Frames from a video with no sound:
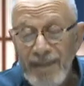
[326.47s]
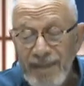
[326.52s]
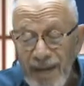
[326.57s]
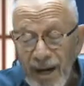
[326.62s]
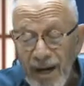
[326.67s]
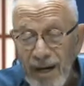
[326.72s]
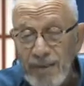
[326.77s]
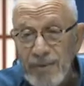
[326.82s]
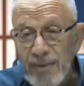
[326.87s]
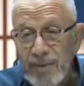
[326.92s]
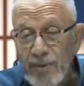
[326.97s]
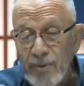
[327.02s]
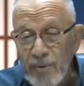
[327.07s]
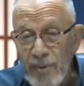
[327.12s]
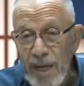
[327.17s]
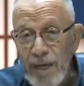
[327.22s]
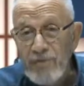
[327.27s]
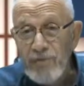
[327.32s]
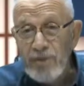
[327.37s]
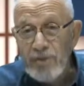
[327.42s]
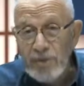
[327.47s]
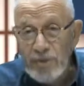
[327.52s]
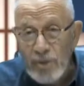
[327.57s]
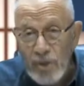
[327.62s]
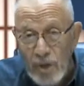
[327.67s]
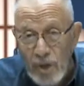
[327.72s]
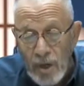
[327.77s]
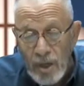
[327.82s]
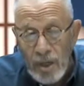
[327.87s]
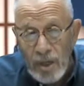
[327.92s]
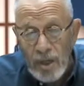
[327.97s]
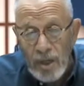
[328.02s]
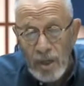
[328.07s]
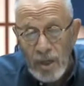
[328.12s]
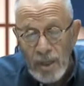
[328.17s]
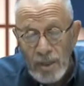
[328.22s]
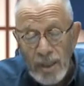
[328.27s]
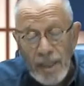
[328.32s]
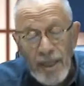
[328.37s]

The 100 grand was gone.